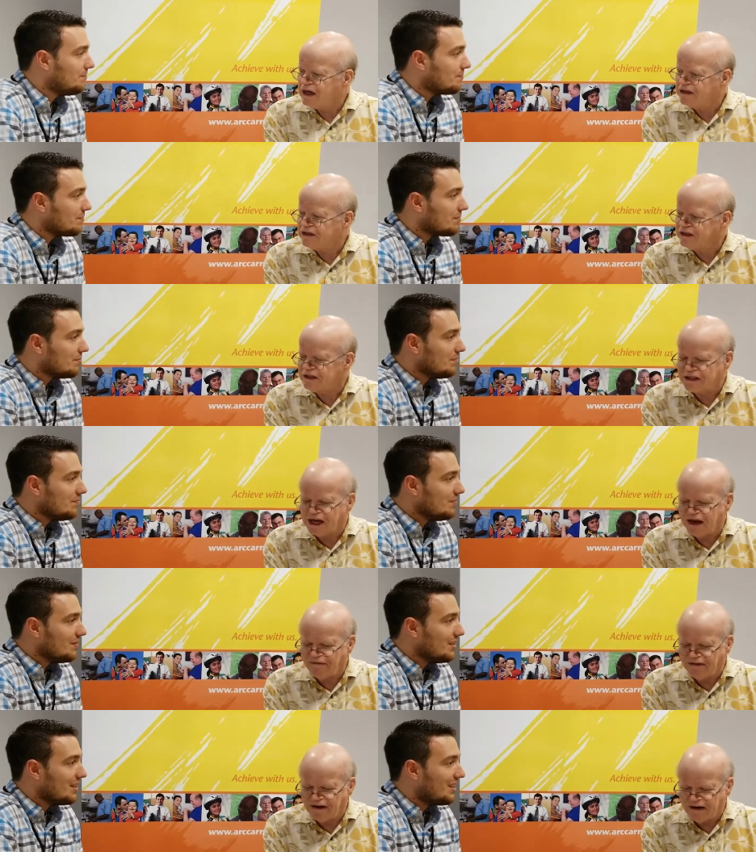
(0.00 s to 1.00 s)
Speaker 1: to
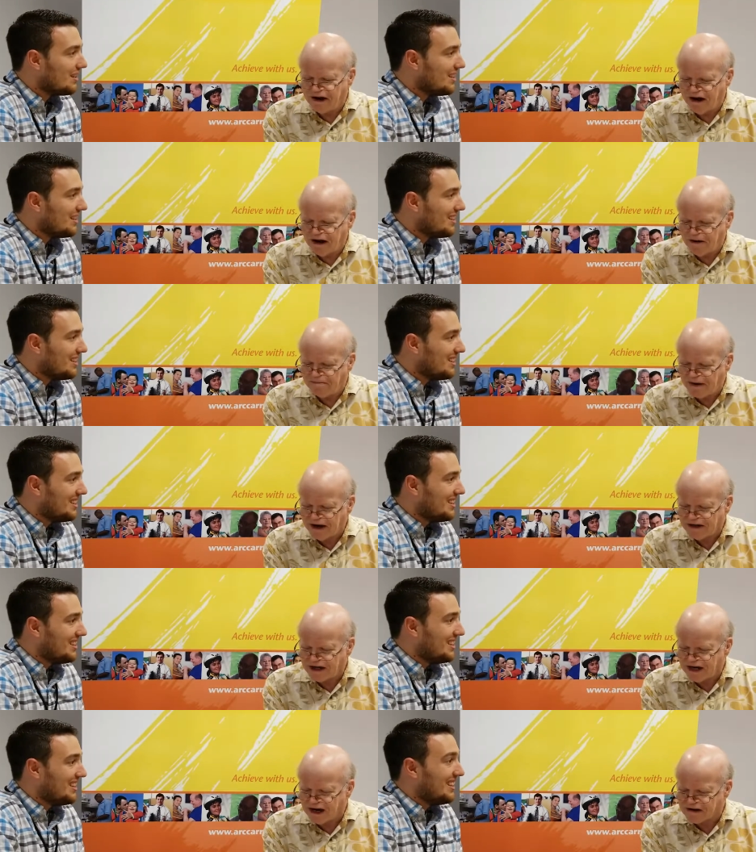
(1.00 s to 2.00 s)
save a lot of
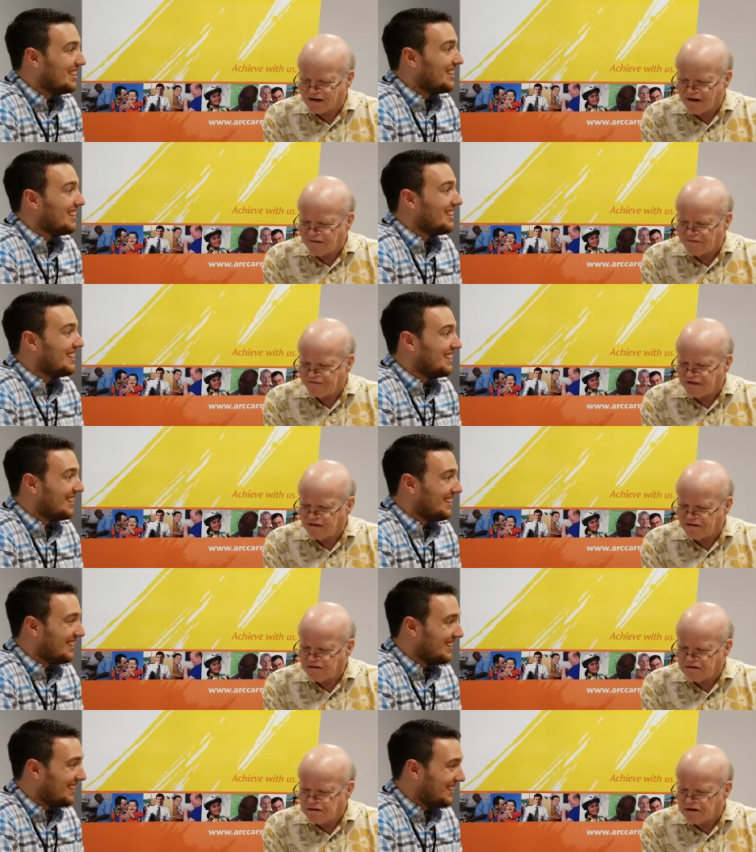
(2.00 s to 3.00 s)
money and go through
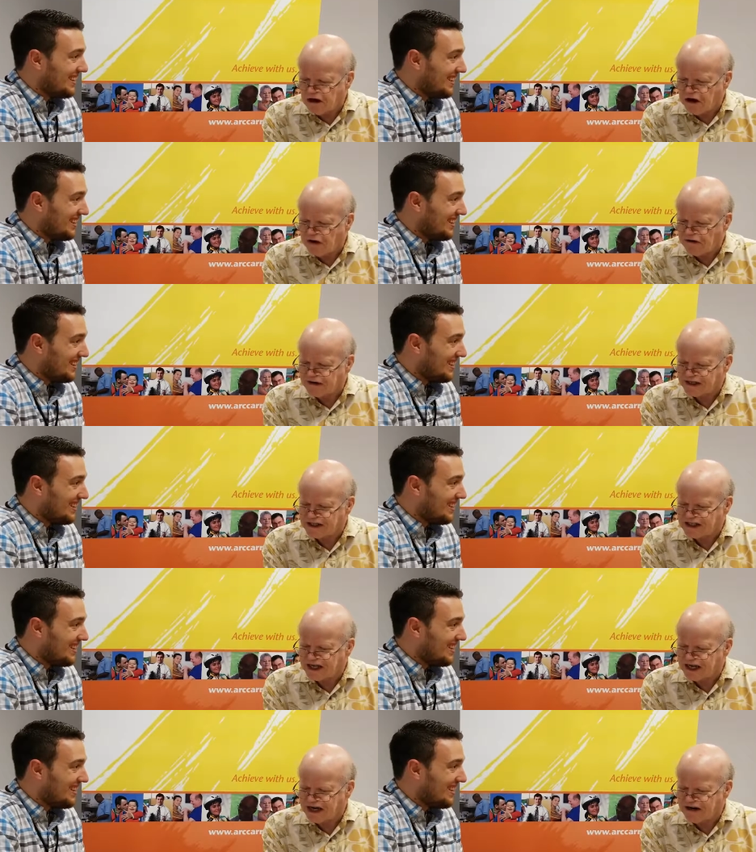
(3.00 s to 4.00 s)

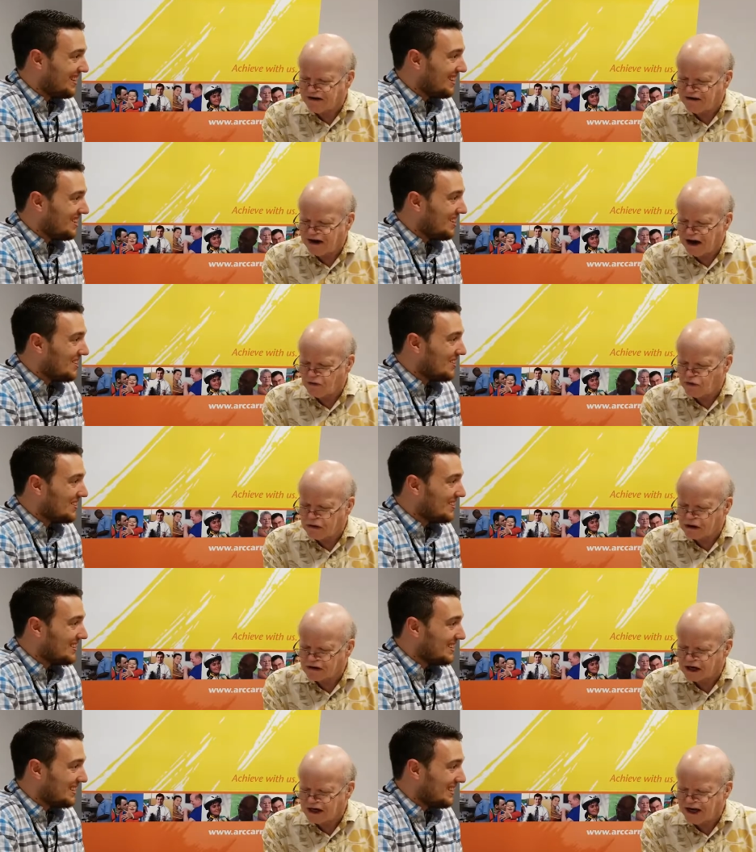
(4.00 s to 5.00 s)
Lois here. I oh.
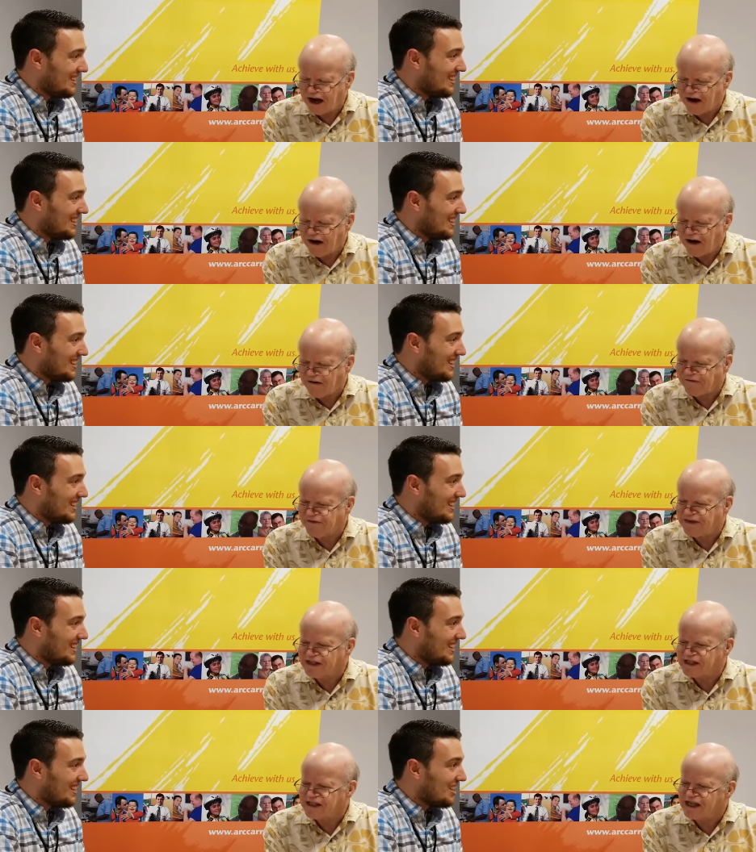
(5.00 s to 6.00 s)
work in the
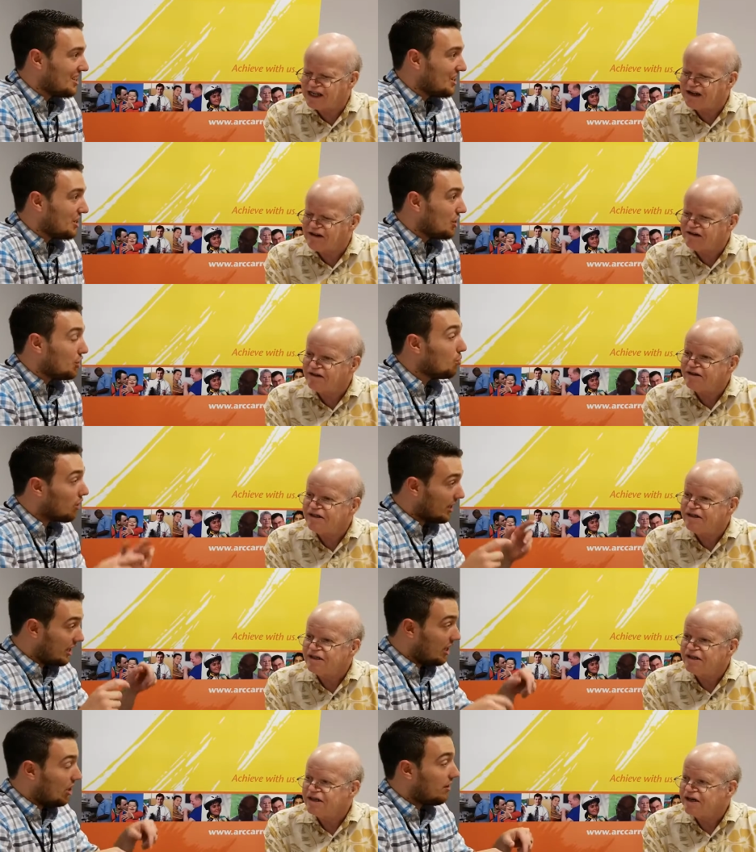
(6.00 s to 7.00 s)
Speaker 2: office here. You work
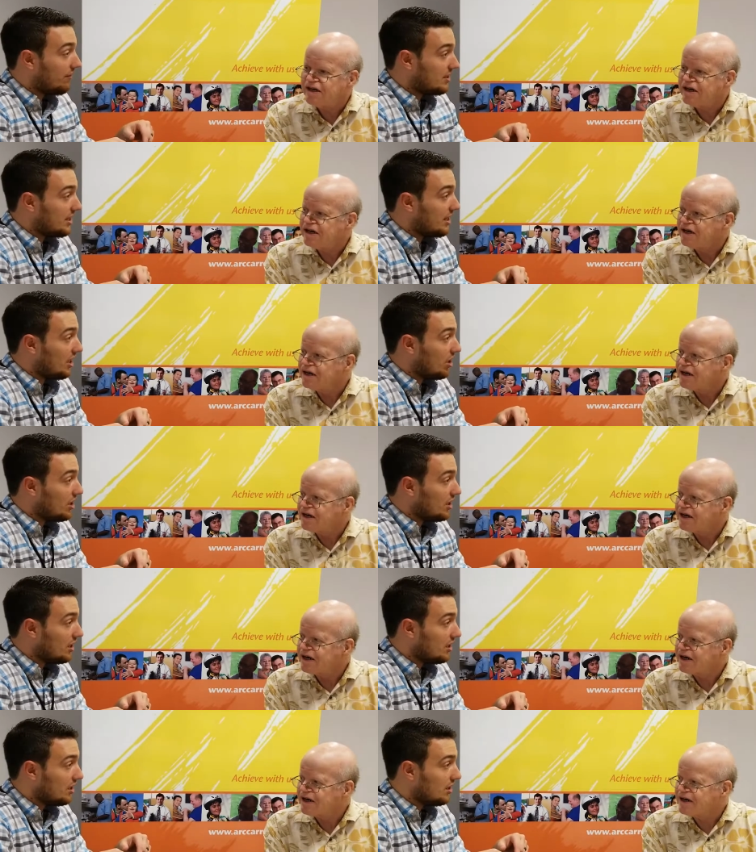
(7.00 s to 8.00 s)
in the office at the ARC?
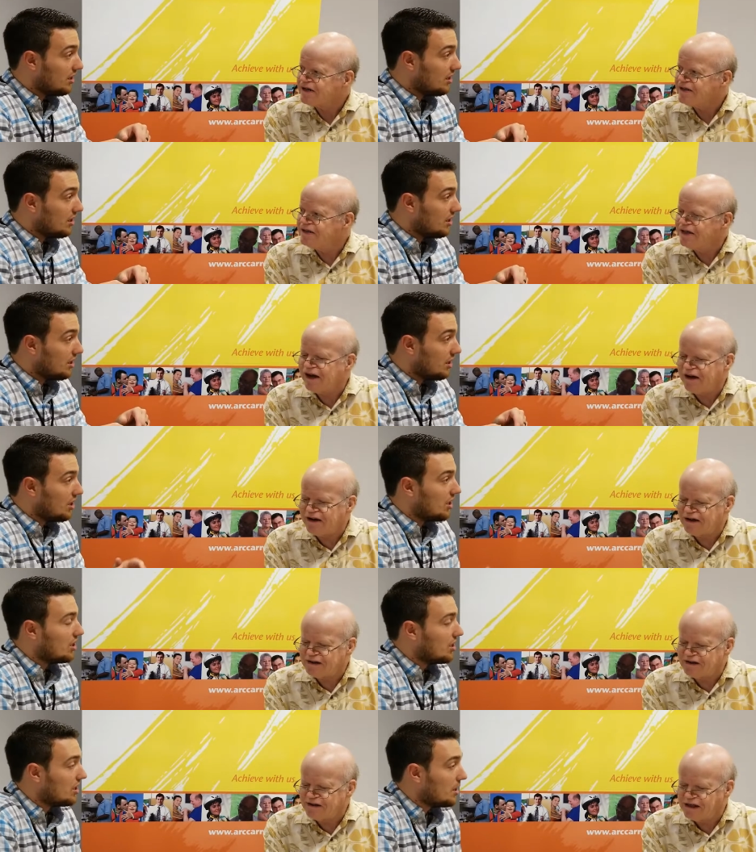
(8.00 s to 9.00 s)

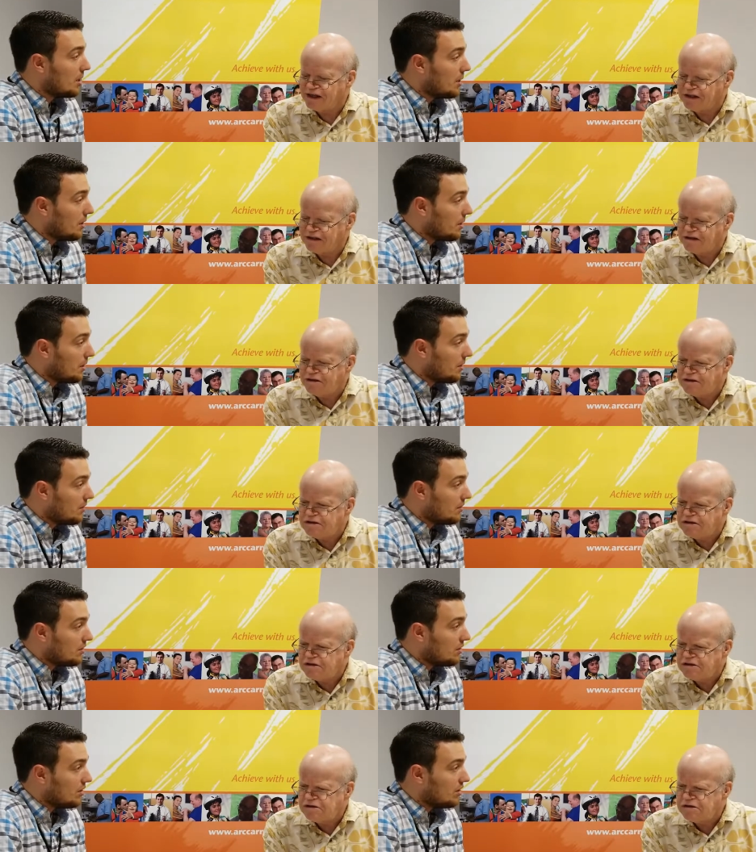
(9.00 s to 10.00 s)
Speaker 1: No,
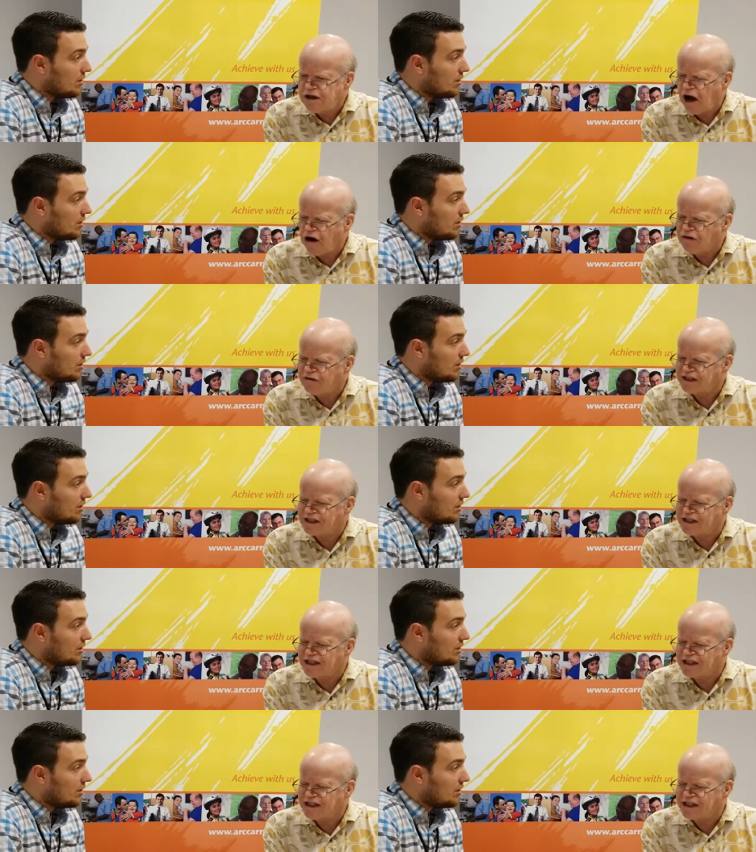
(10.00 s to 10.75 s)
Lois